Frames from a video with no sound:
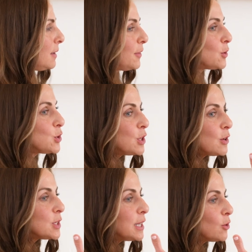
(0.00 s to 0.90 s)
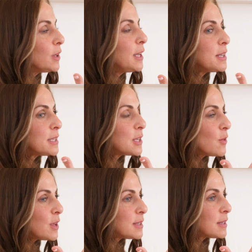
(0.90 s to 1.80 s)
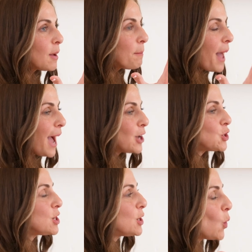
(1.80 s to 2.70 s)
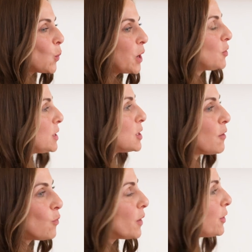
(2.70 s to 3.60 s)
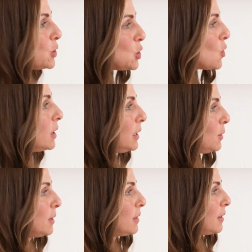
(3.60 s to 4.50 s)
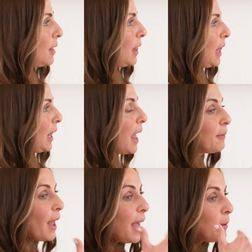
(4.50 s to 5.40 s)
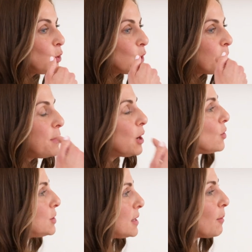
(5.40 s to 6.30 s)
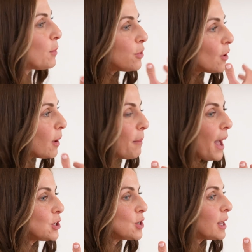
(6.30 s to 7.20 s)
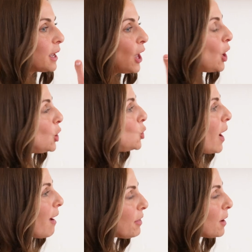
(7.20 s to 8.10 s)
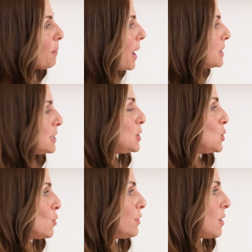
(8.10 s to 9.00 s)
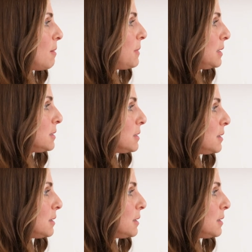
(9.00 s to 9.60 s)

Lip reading: There's literally this compassionate awareness of what they're struggling with. And you can mirror to them with the compassion, like you have the capacity to overcome this.